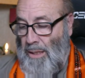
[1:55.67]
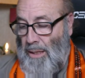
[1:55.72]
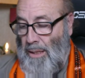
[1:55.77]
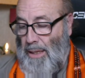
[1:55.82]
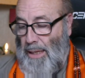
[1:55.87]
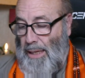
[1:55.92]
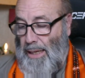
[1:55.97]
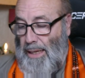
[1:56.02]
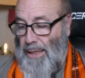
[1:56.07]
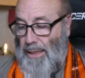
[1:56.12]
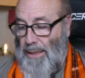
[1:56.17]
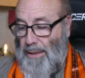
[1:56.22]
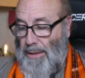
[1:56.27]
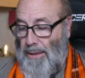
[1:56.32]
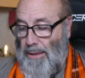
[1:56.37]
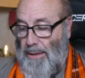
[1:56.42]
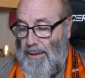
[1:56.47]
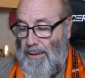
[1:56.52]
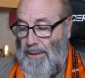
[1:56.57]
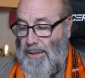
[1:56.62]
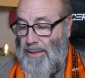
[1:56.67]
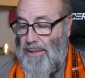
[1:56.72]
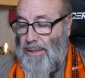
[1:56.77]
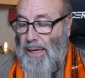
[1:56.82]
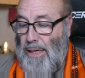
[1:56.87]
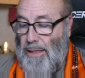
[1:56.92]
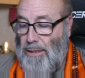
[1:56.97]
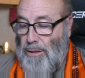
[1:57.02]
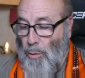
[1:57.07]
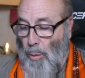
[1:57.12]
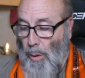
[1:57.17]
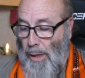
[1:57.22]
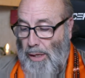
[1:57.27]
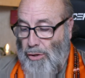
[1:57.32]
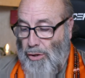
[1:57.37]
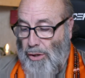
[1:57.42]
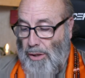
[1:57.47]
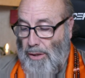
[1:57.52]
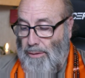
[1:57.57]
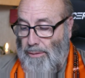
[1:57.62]
And uh, this next
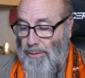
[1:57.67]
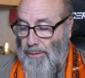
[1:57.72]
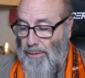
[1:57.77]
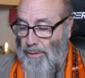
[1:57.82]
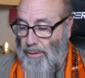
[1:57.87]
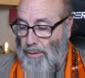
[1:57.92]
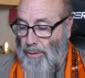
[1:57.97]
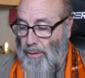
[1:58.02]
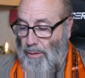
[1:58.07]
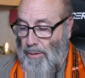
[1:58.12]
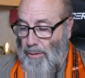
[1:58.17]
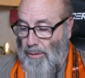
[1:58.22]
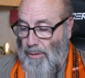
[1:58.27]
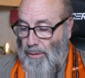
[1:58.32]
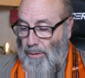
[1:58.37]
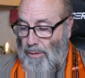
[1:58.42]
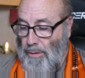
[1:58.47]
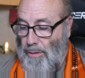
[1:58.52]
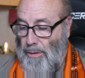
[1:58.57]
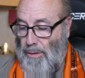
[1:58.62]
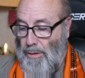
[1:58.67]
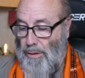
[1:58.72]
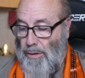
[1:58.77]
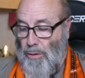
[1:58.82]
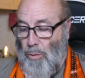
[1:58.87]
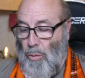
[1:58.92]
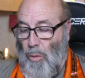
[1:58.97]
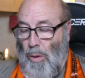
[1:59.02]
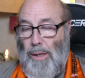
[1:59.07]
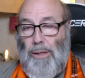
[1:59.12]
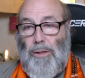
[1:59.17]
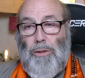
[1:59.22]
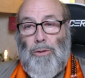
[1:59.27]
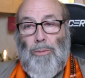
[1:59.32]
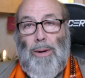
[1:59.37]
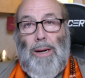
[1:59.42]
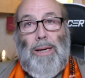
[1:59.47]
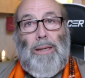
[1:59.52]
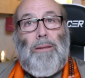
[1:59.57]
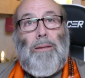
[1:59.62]
question is quite
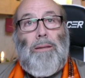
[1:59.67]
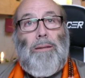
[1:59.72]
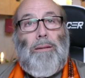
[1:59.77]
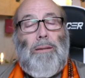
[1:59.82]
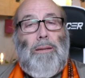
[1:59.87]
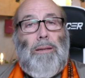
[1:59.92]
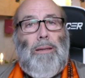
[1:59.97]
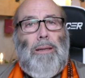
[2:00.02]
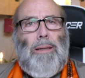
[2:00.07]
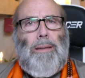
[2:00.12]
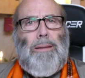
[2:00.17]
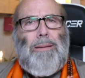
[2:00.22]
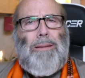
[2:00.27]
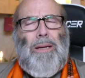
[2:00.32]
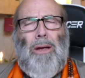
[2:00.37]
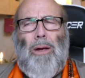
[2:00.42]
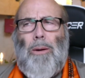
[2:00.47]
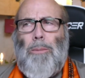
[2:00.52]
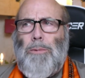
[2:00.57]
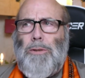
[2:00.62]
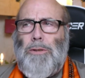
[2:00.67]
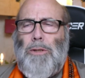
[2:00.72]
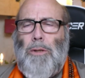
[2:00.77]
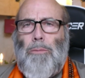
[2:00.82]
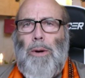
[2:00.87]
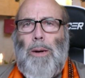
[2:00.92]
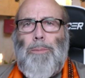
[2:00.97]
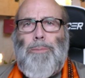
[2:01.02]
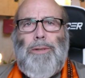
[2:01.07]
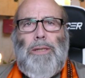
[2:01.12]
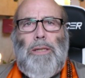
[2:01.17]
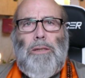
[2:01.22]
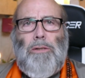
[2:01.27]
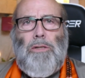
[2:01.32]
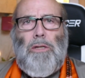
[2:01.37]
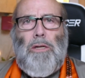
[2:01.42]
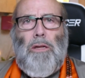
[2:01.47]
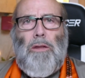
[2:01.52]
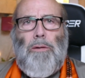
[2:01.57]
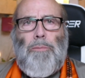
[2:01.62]
direct and it's almost a
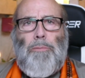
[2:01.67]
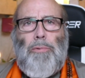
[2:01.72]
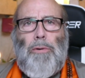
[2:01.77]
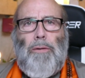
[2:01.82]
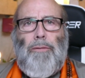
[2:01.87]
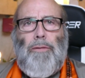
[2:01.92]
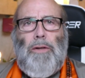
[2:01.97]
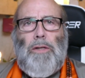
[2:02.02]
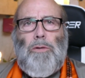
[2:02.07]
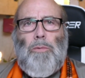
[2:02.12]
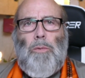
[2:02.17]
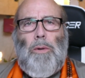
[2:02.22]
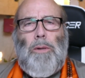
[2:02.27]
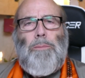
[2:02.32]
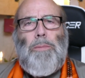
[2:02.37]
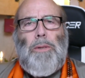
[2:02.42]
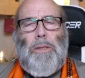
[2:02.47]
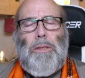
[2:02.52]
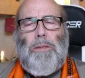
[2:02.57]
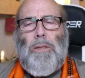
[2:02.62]
repetition of the previous one, but it's